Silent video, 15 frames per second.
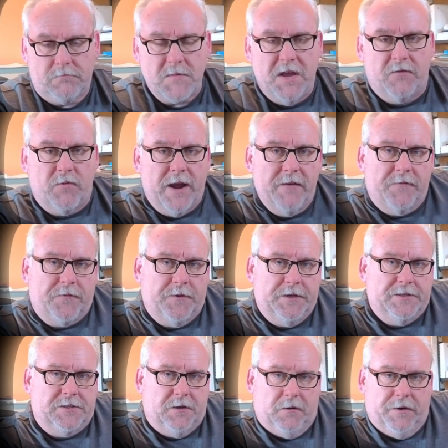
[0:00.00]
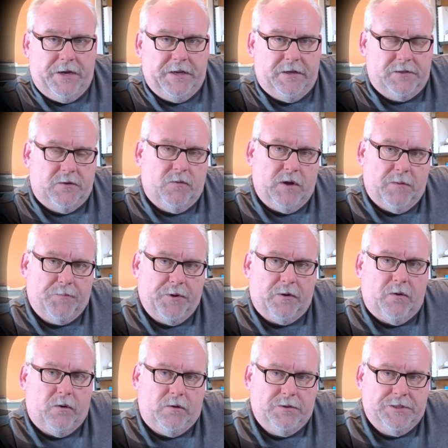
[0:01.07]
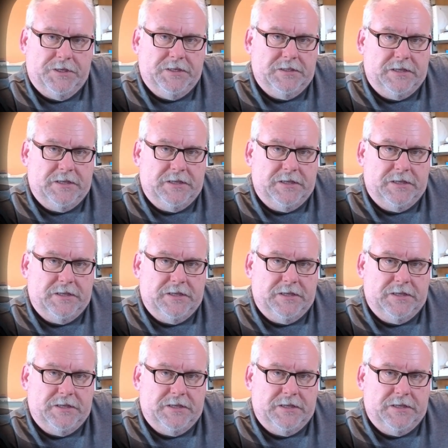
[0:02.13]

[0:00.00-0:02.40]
and rightfully so. He doesn't want to put holes in his